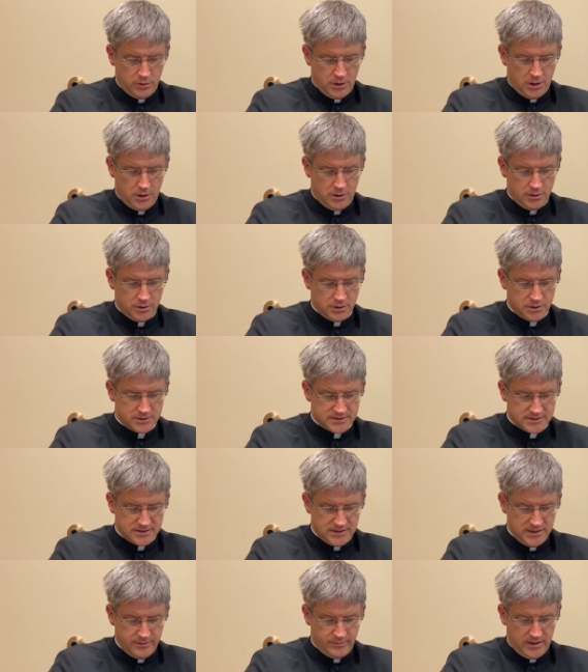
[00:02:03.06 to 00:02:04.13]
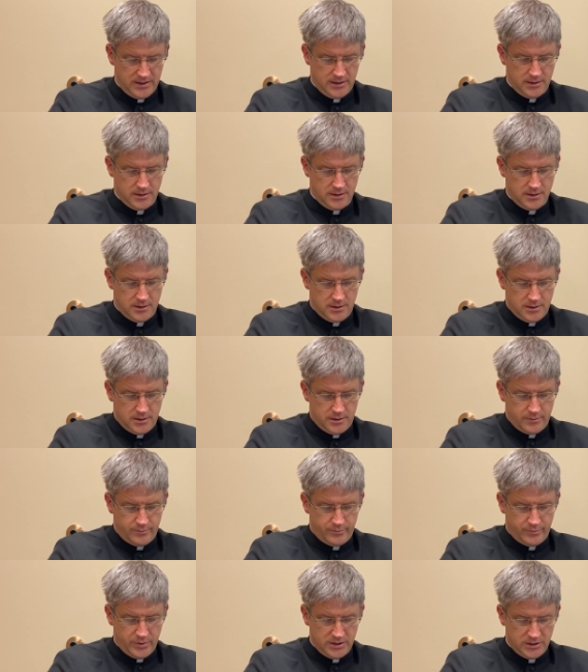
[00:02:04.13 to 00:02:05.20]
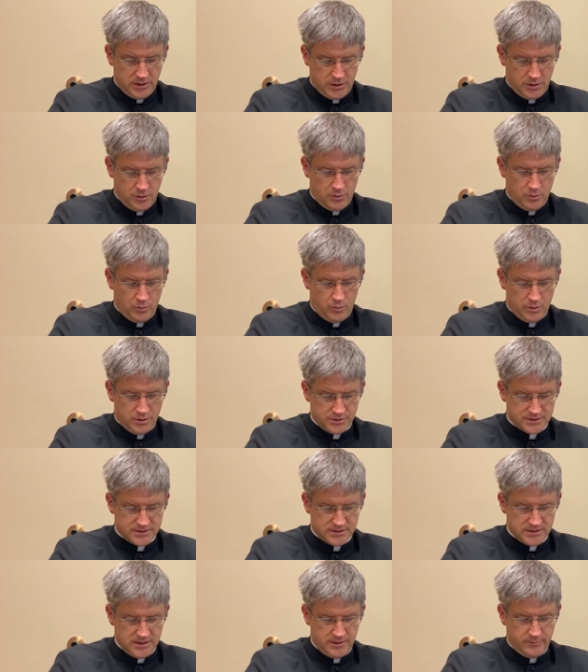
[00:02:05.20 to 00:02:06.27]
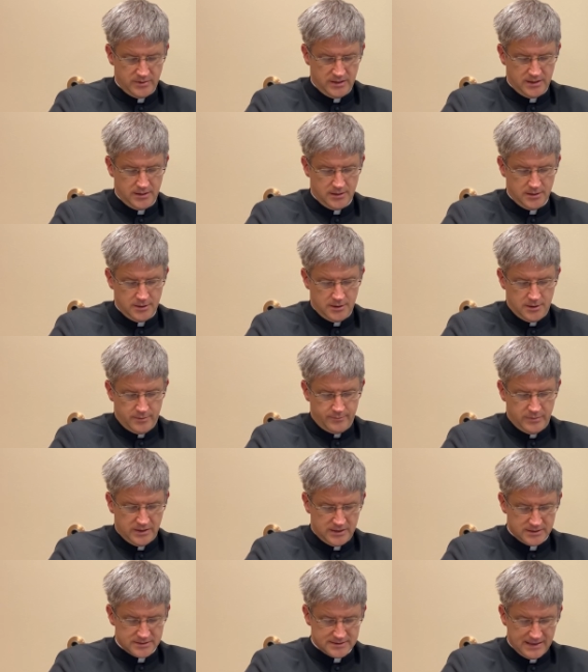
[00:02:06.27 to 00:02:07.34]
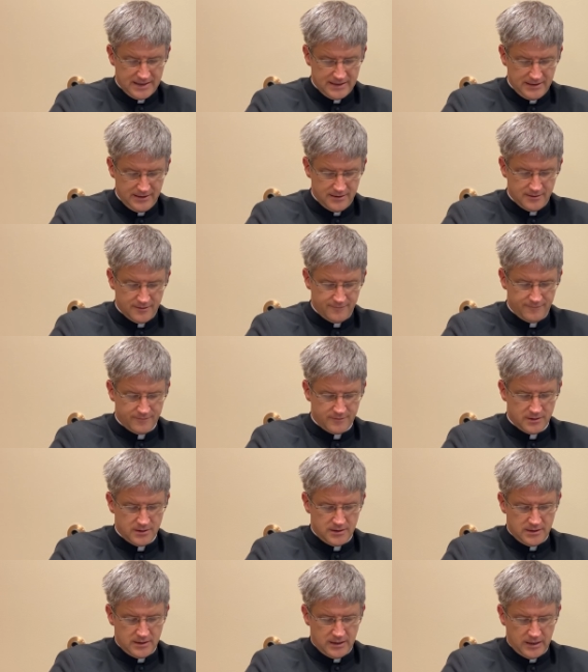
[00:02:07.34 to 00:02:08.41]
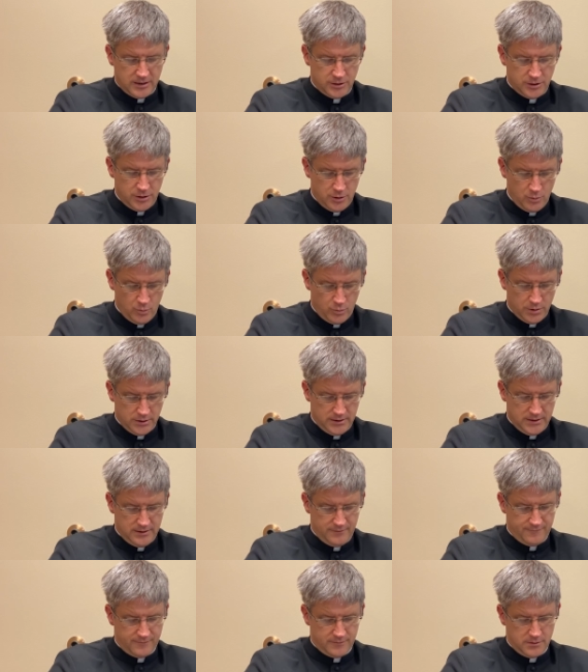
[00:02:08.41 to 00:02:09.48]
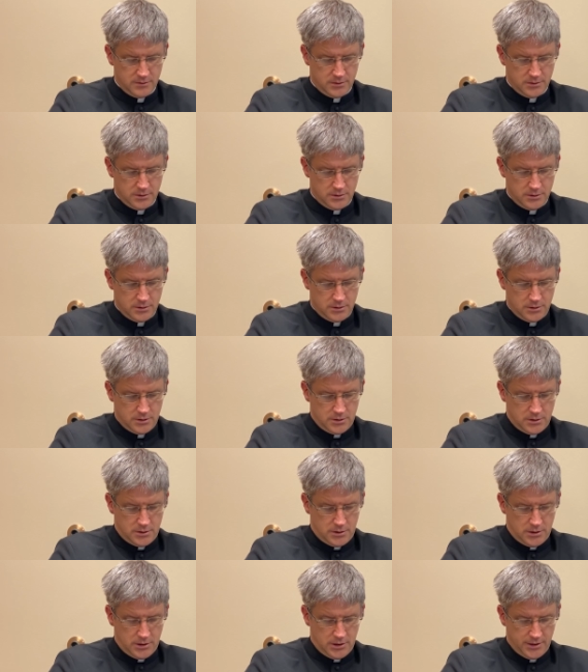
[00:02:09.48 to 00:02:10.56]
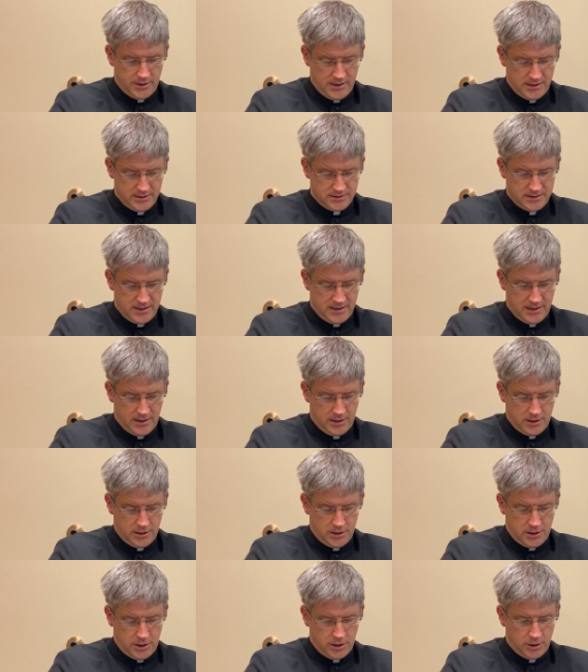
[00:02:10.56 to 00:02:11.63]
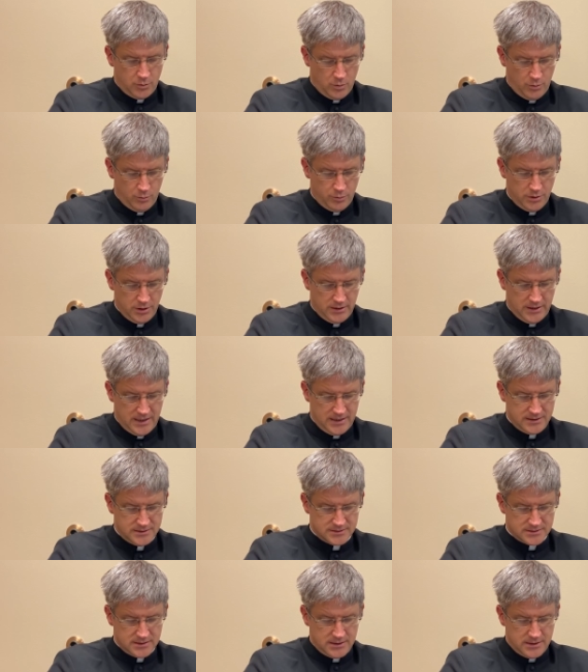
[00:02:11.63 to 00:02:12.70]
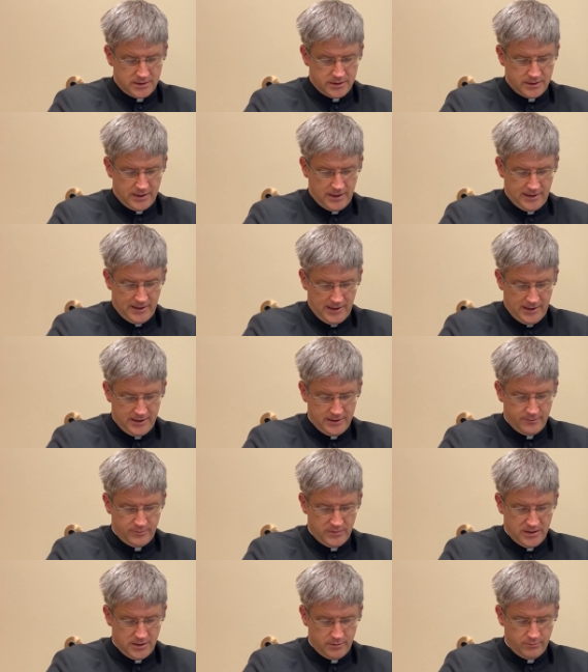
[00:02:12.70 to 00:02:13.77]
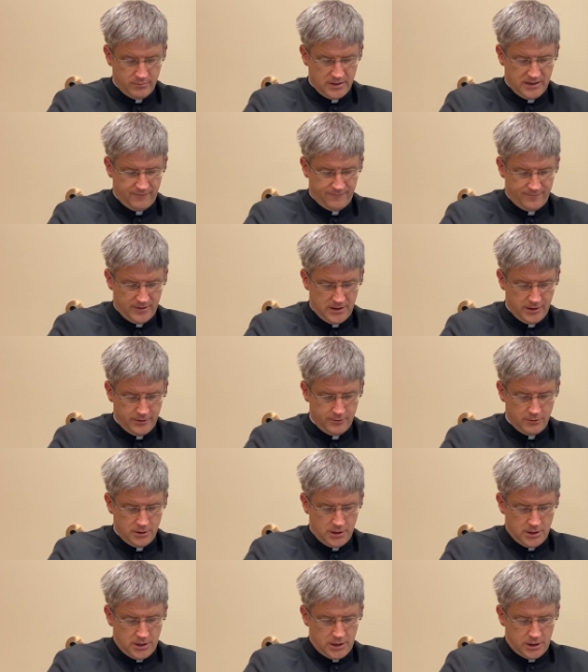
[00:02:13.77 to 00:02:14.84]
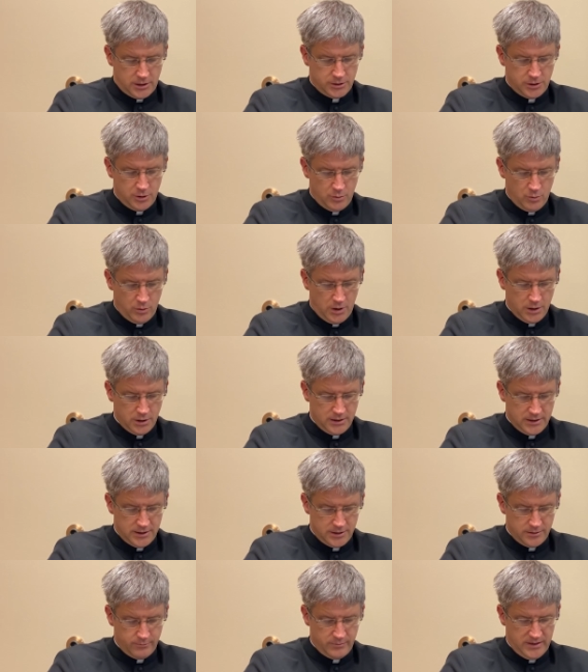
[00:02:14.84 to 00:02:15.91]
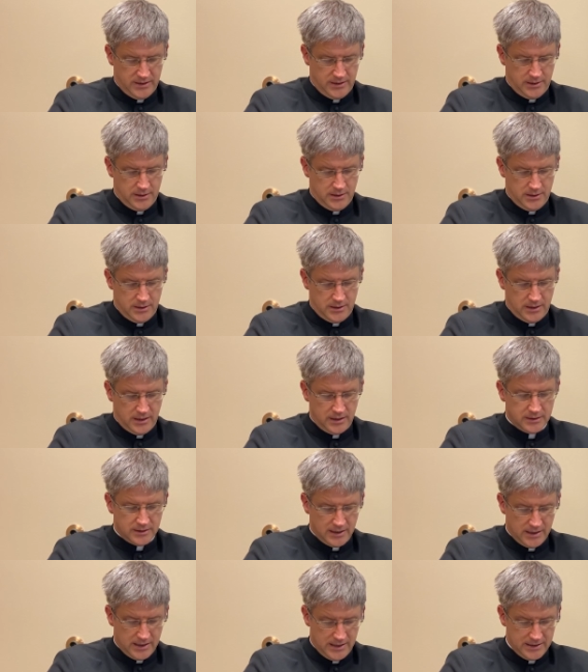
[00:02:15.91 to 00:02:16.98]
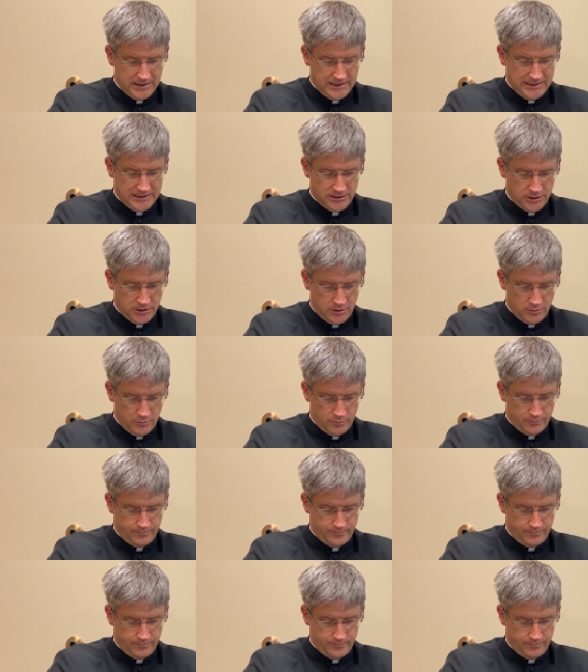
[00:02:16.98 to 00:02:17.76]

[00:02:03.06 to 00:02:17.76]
longer see me, but you will see me, because I live, and you will live. On that day, you will realize that I am in my Father, and you are in me, and I in you.